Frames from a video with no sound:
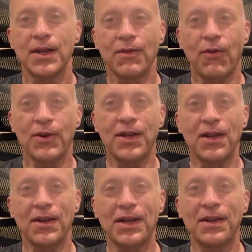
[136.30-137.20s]
for
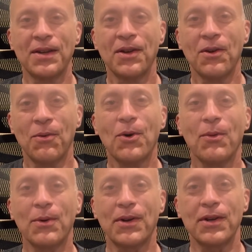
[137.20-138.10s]
telling what we
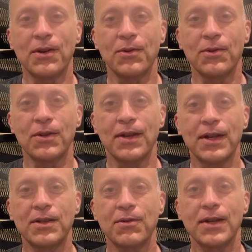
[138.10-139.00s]
were going to go through the next
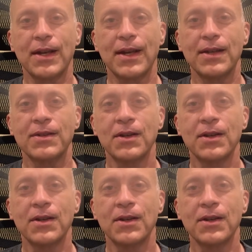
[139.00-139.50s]
3 days.